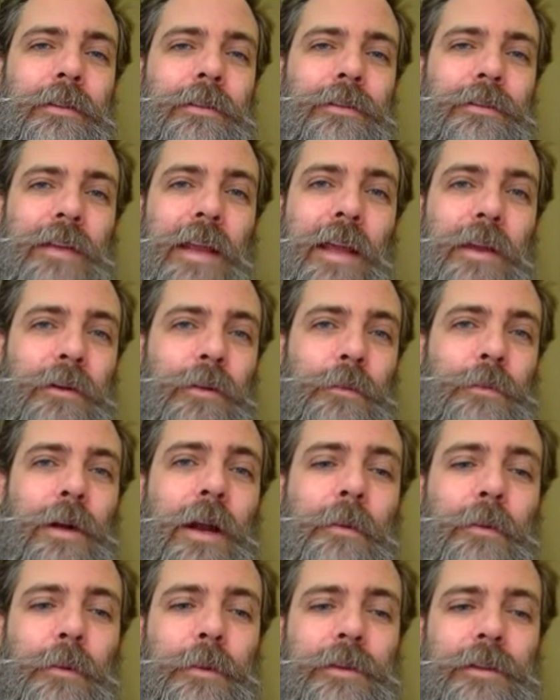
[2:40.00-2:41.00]
standard,
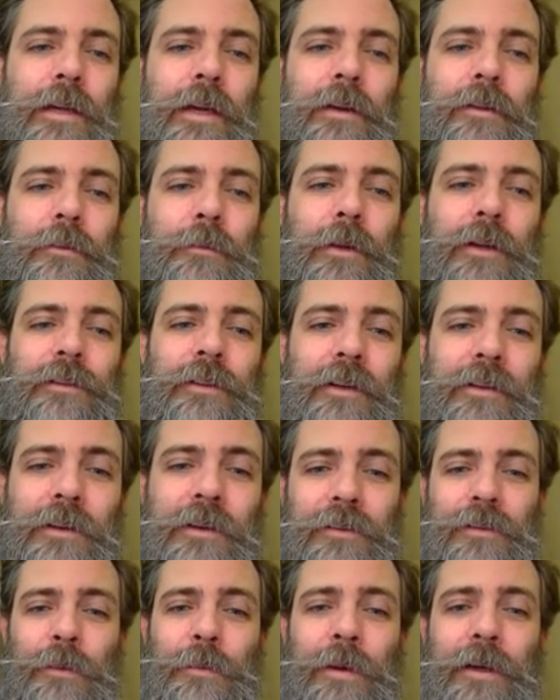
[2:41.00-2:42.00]
probably not as much. Now,
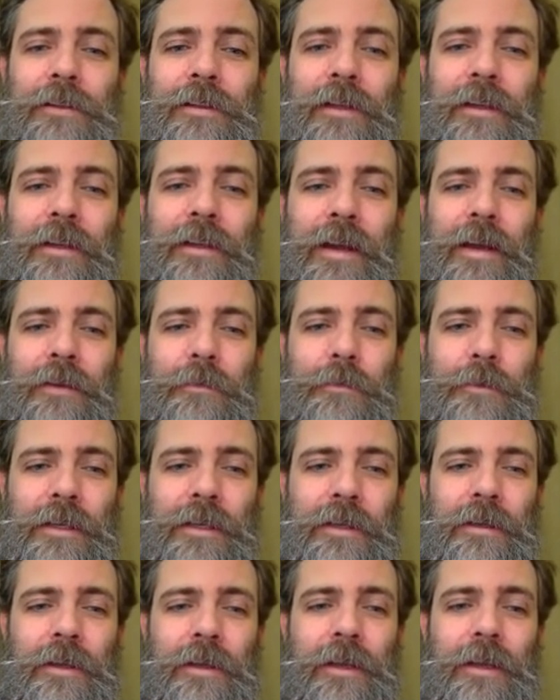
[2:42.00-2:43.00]
here's the part that got
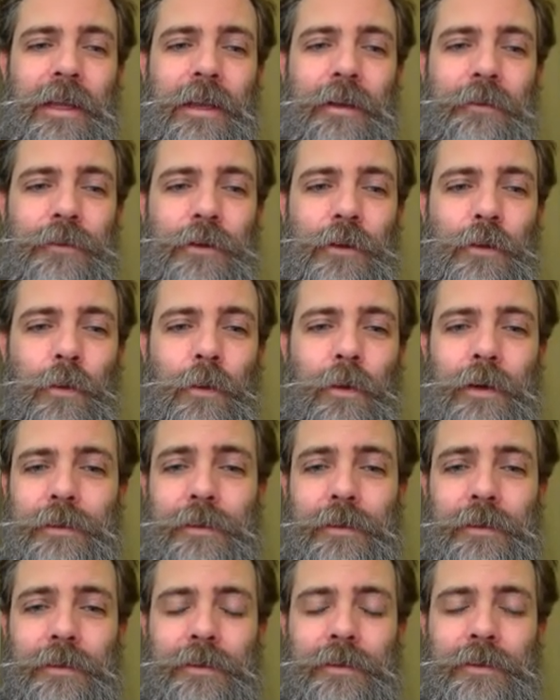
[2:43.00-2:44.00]
me. If you want
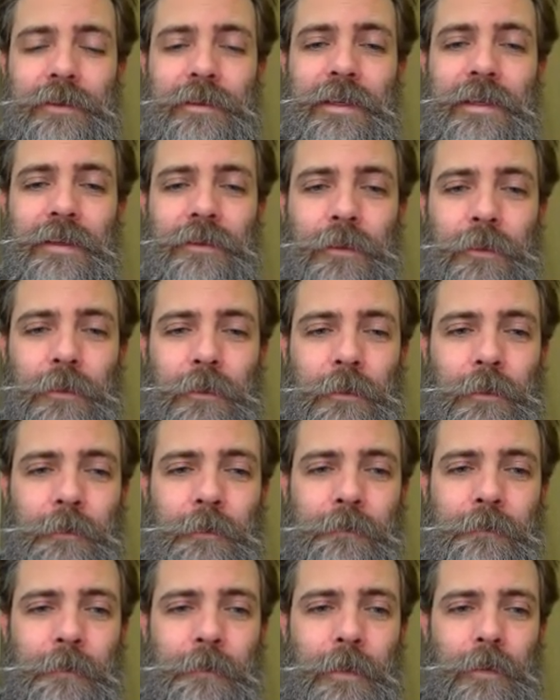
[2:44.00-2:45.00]
the
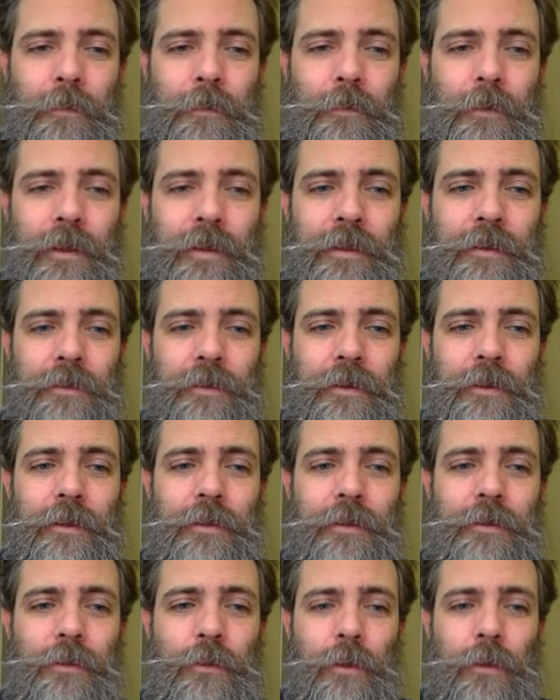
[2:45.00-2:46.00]
diesel, right?
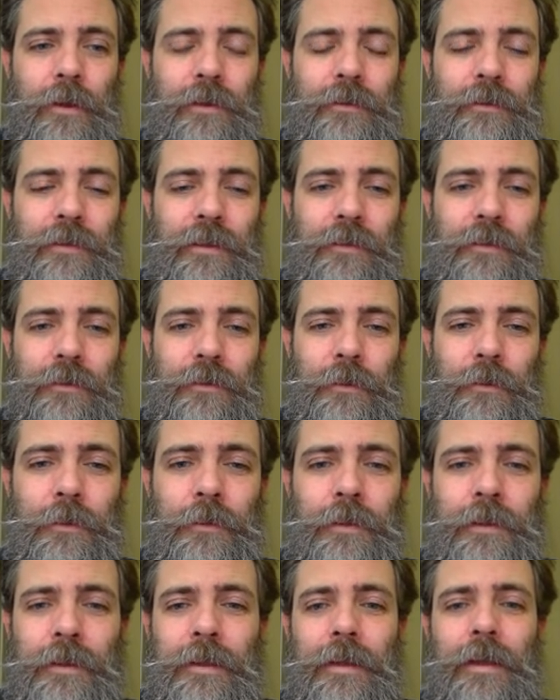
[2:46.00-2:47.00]
You want a
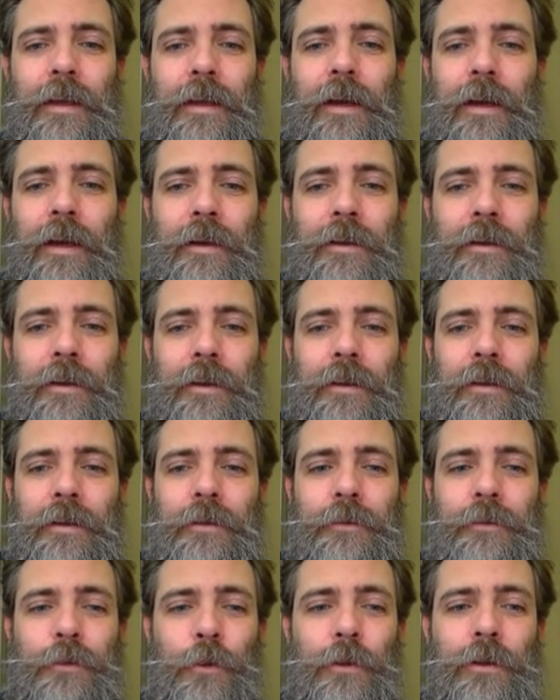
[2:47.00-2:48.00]
diesel,
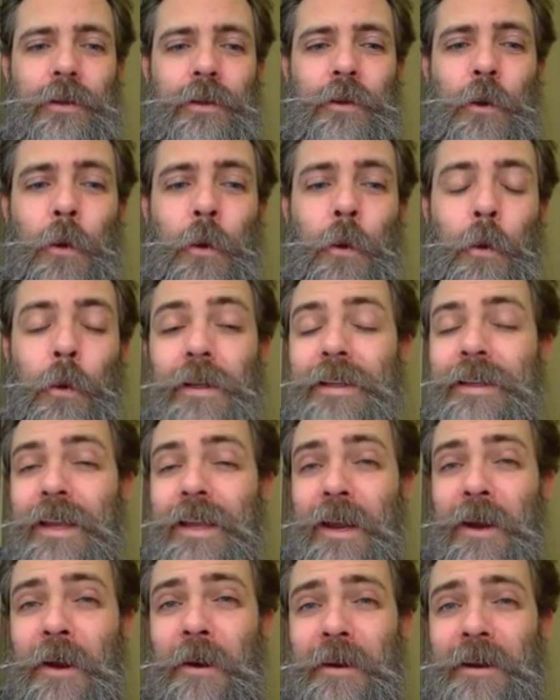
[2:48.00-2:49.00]
due to
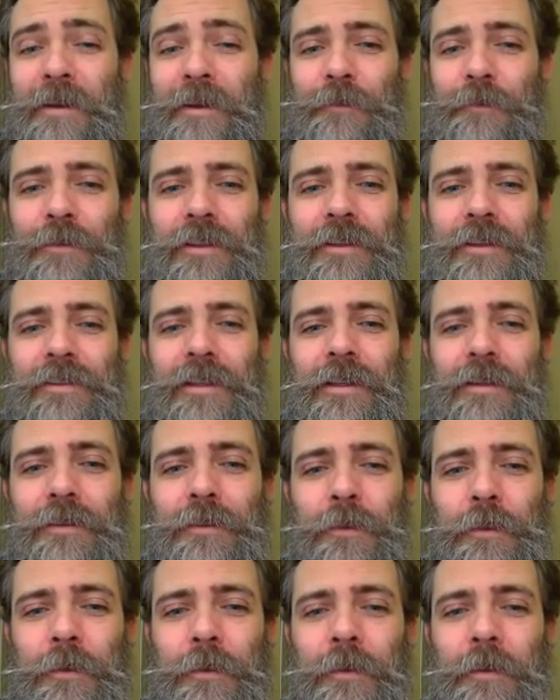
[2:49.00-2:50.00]
cooling area of the
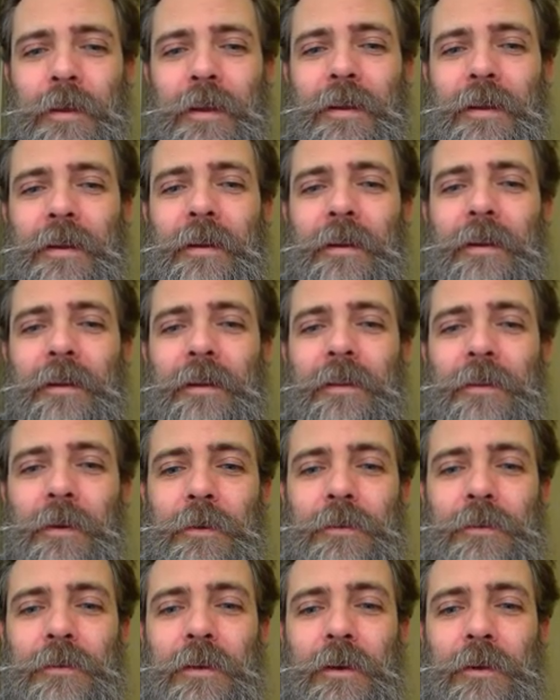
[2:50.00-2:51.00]
diesel,
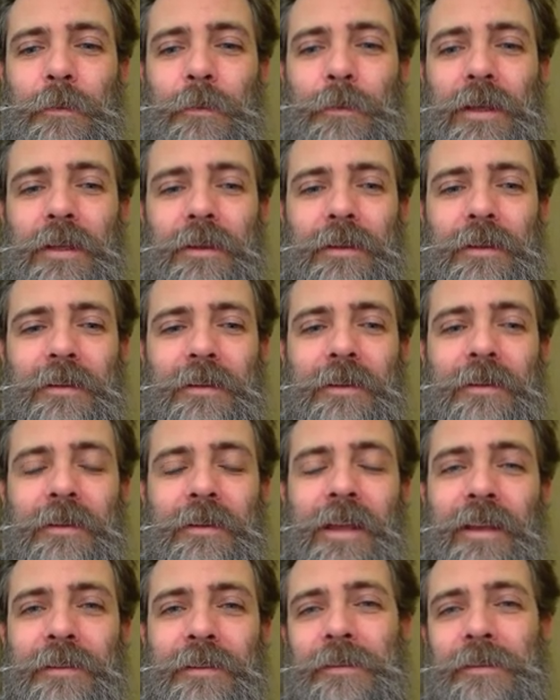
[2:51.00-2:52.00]
there's going to be
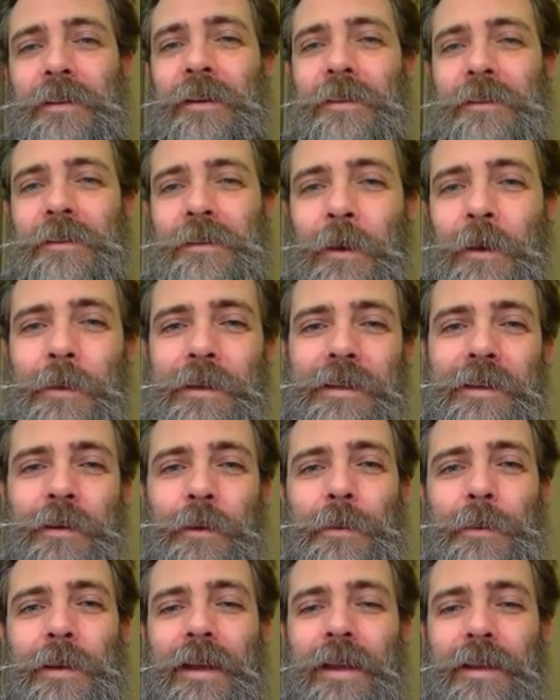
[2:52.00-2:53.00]
less towing
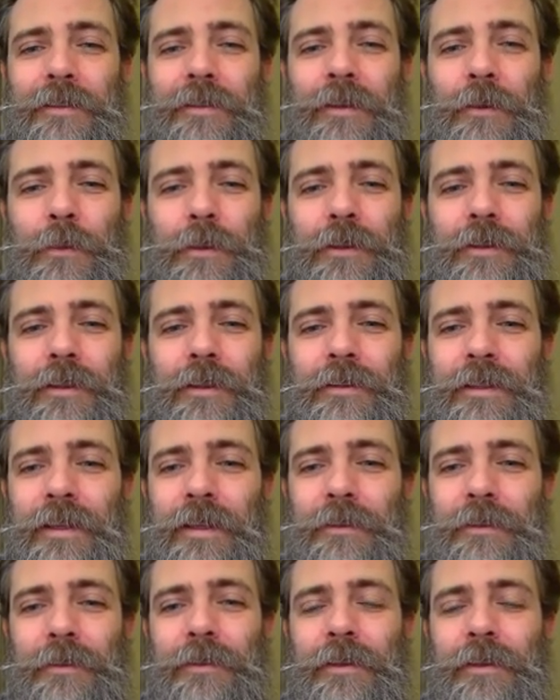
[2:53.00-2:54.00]
capacity with the
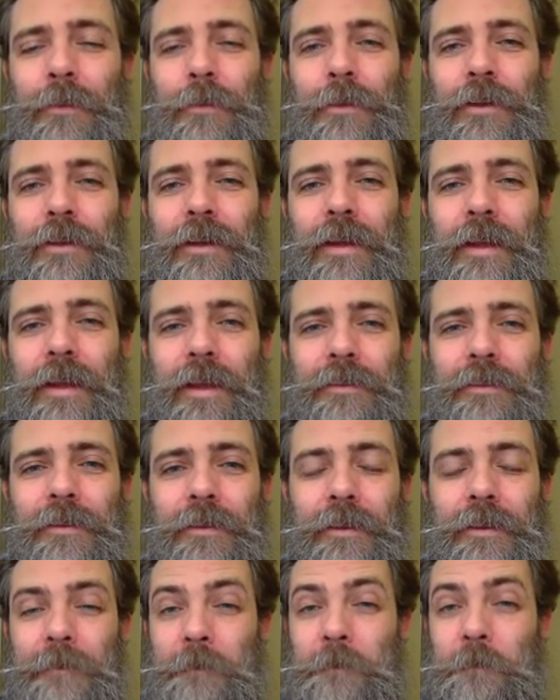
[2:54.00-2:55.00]
diesel than with
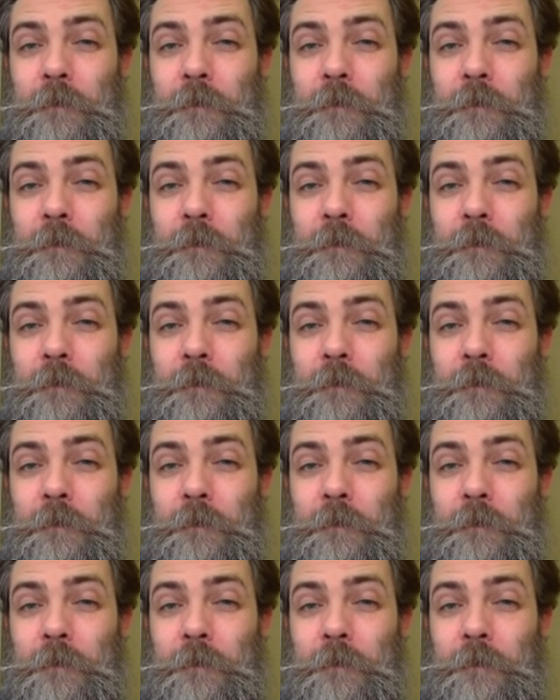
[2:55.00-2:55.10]
gasoline.